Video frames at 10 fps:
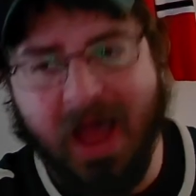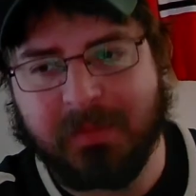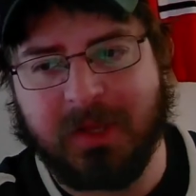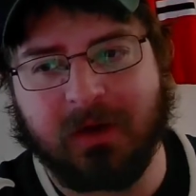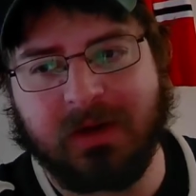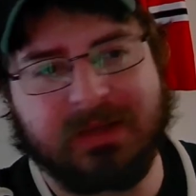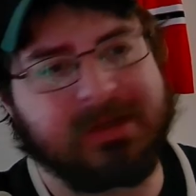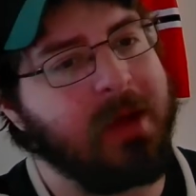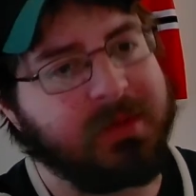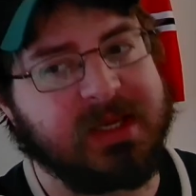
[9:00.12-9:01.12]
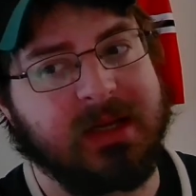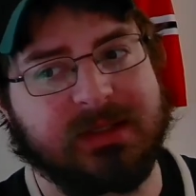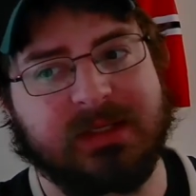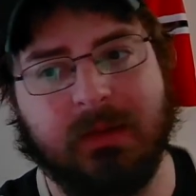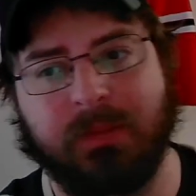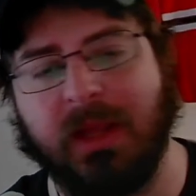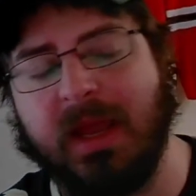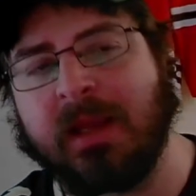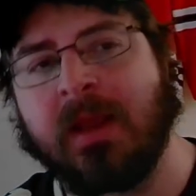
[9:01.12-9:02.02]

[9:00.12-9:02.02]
curious. I'm excited to see him play.